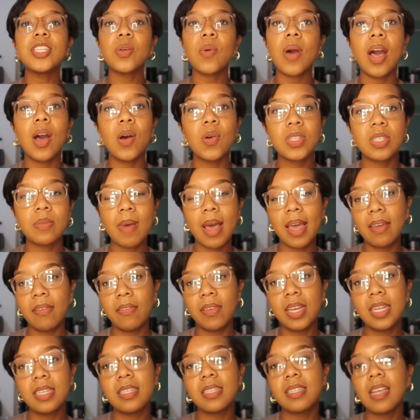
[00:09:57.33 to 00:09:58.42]
do I host my
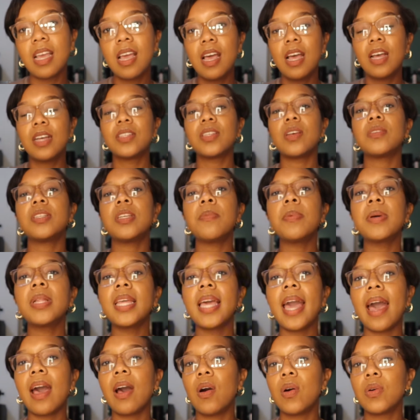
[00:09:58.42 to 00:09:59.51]
events? So typically
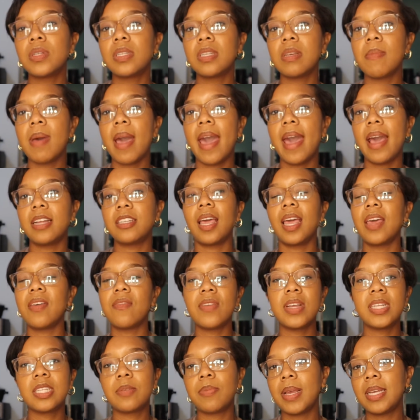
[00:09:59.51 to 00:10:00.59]
I host them at
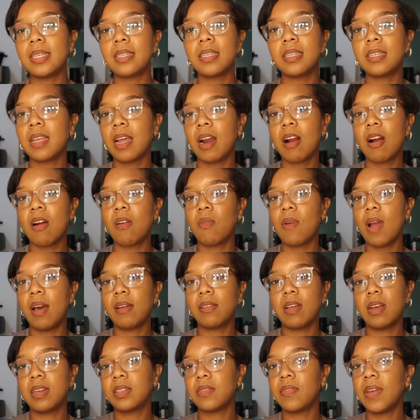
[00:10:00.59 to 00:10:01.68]
event spaces that are around
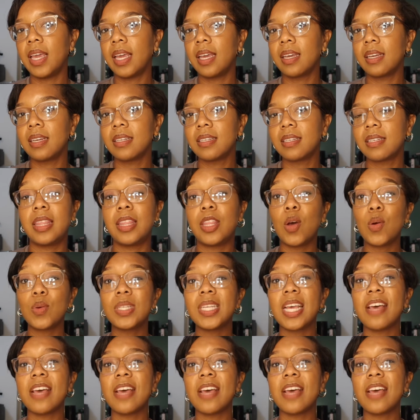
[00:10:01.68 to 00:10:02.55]
Las Vegas. Those